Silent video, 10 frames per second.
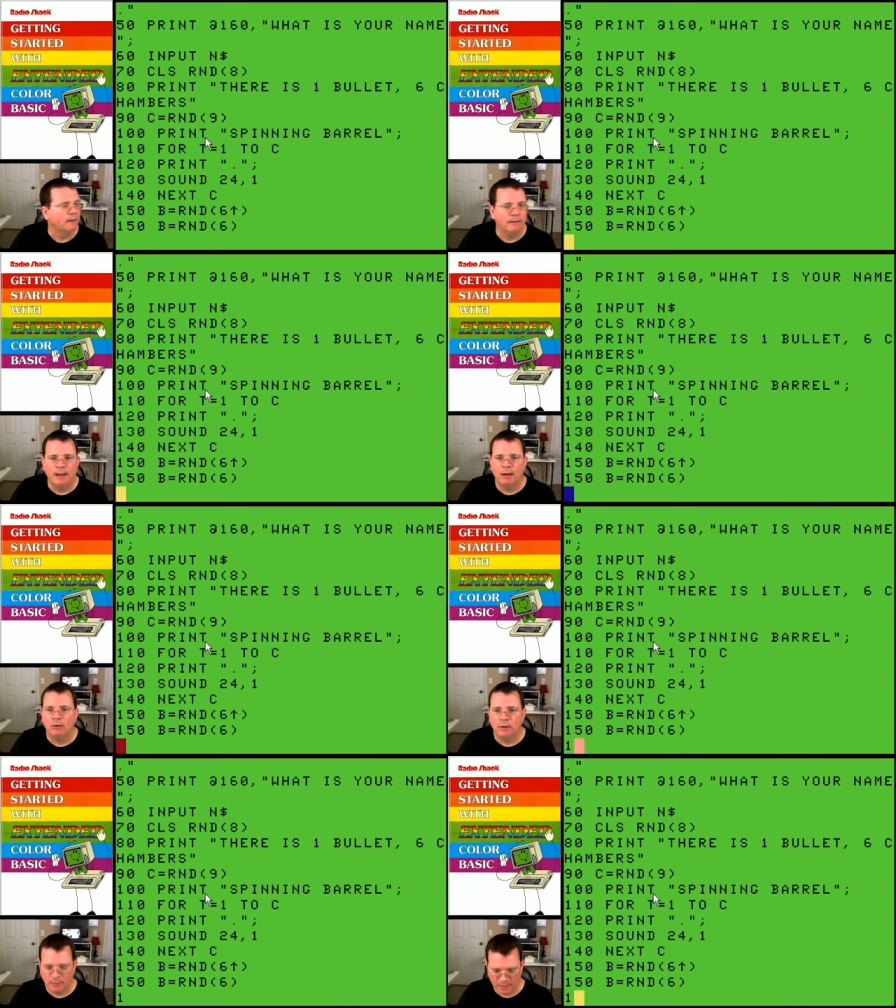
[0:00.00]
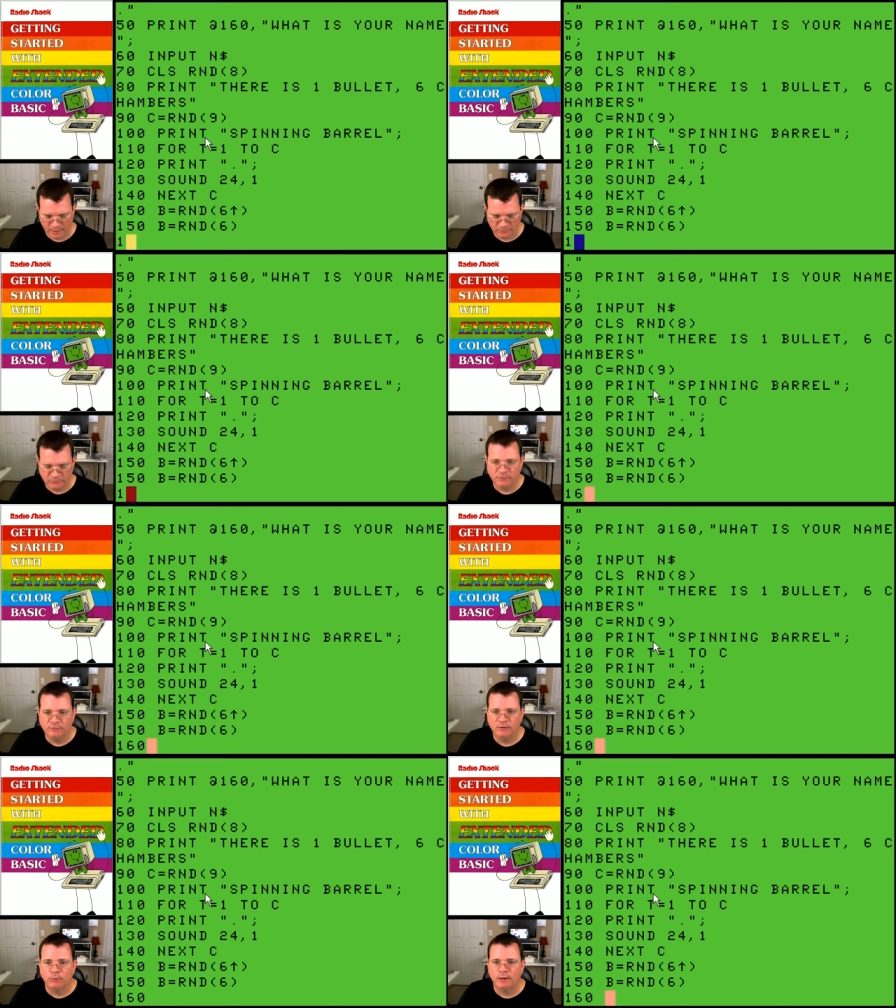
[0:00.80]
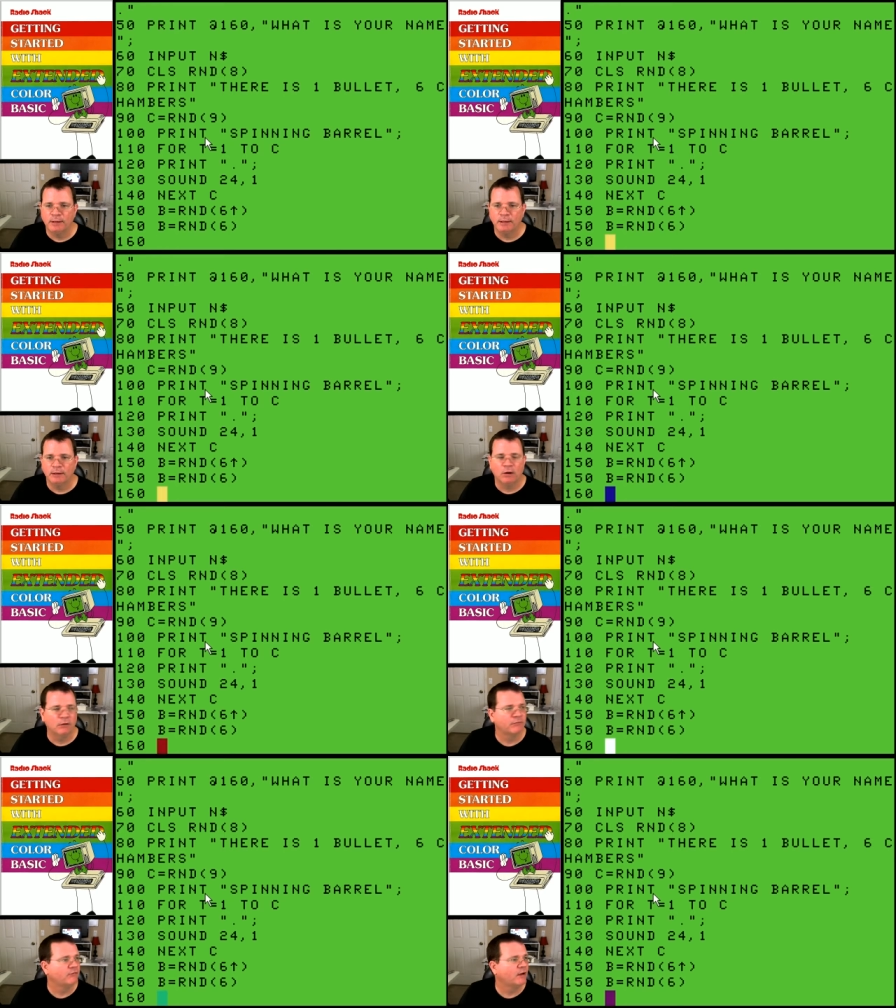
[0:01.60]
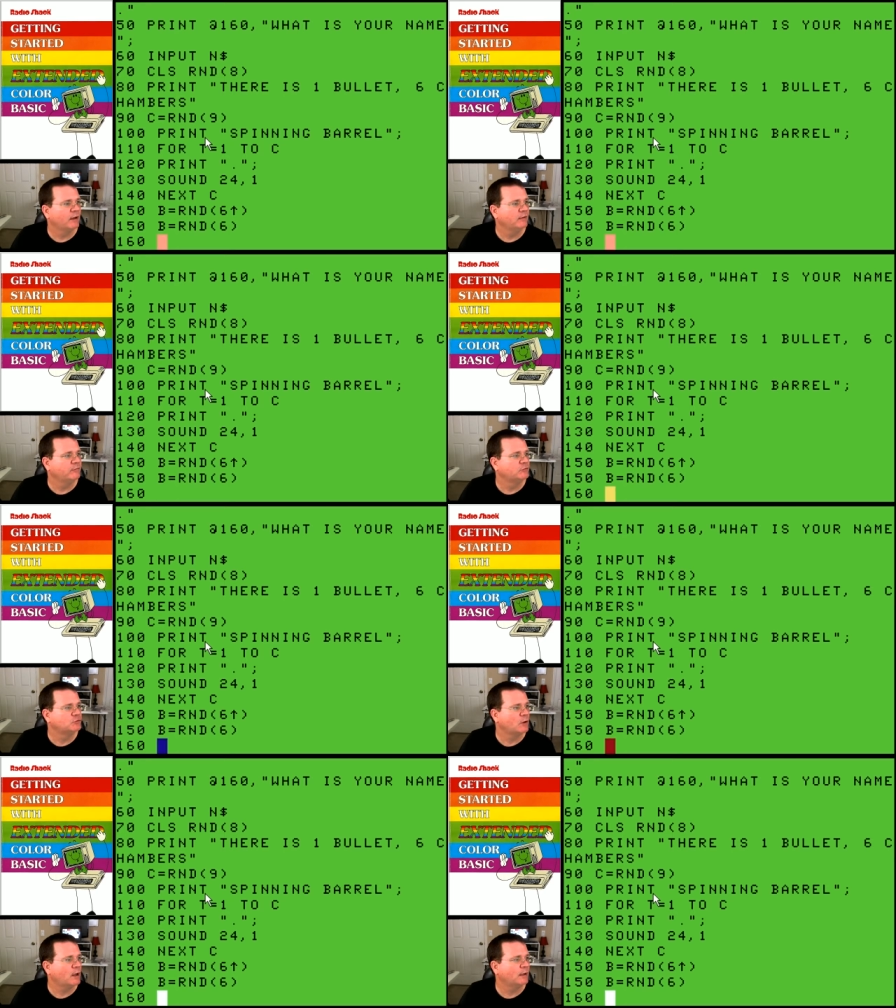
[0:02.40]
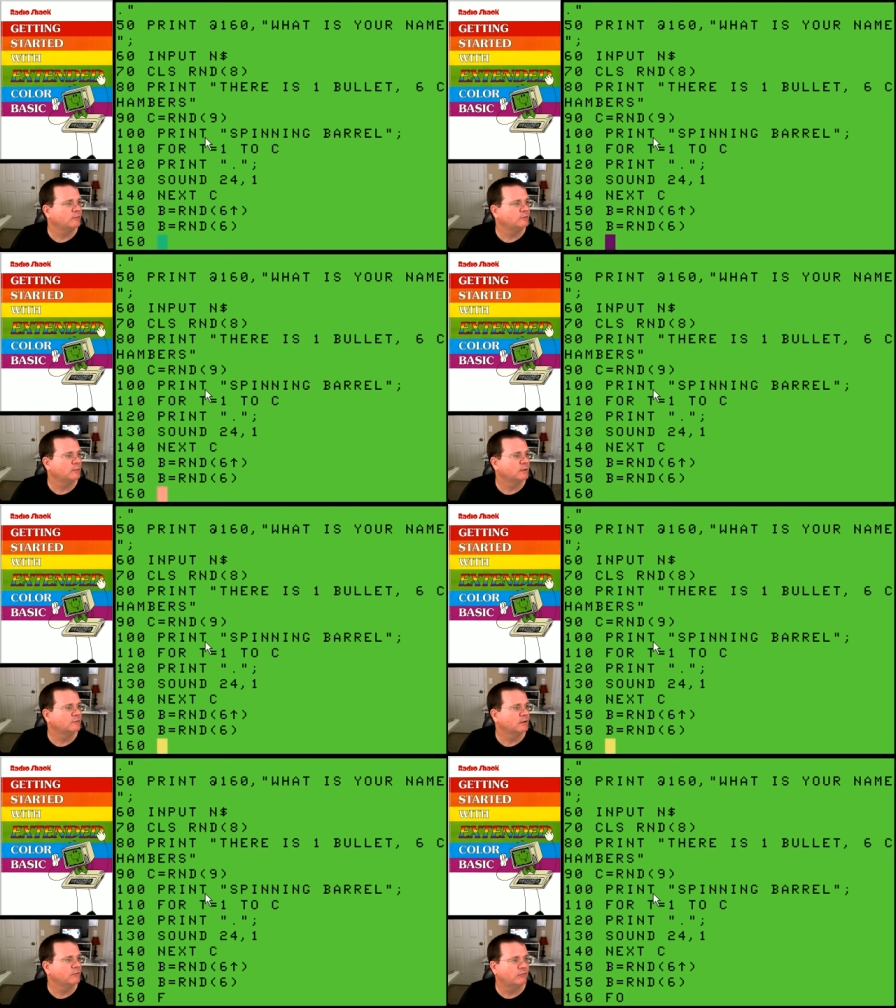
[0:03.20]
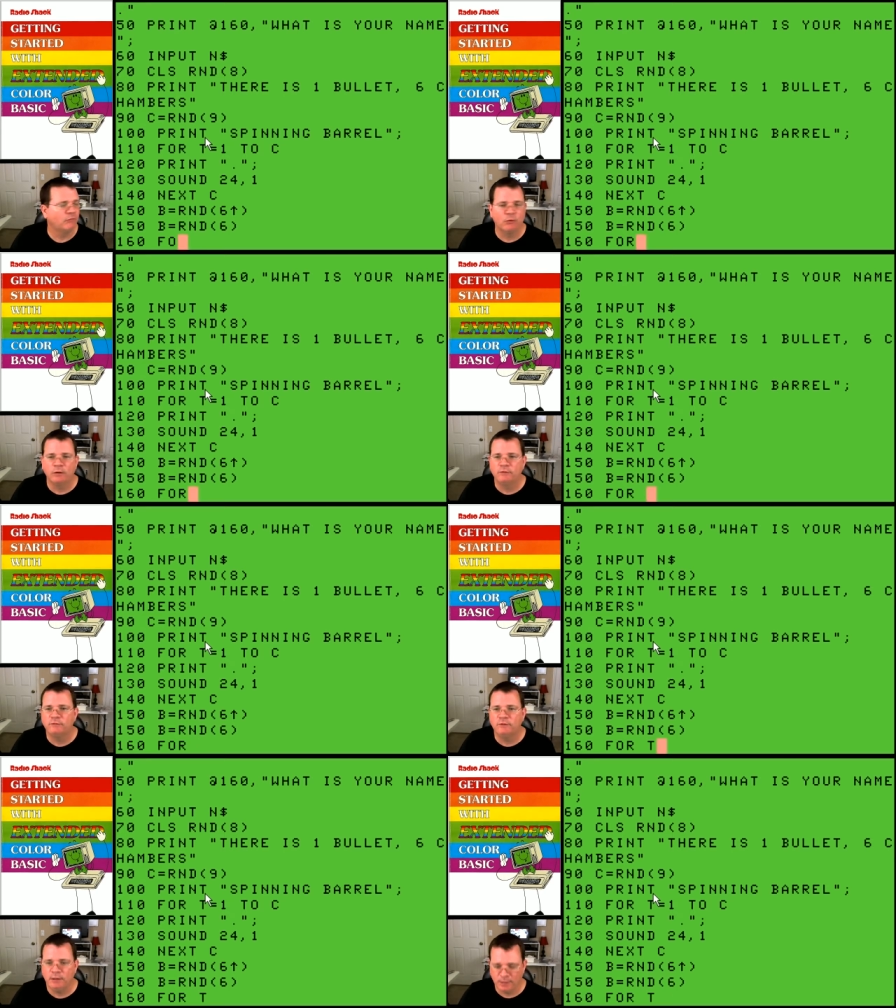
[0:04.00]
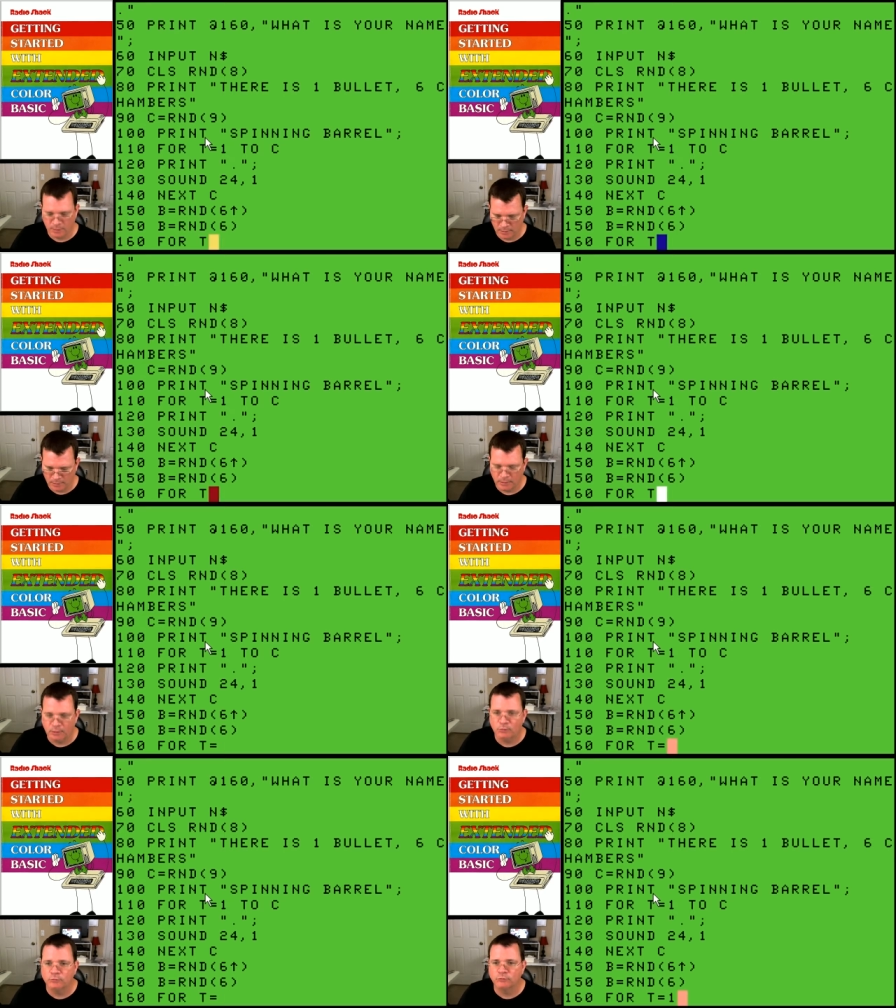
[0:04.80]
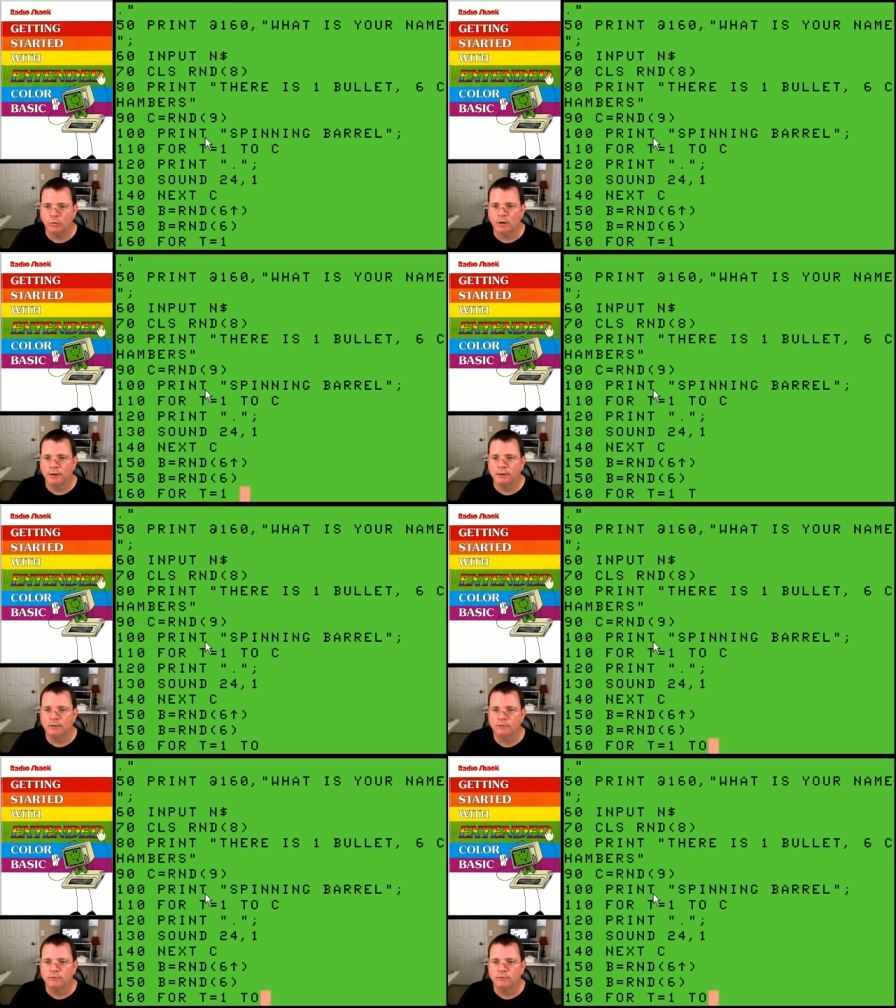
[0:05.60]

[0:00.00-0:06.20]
Now on line 60, we're going to get our five try. So I'm going to say for t equals 1,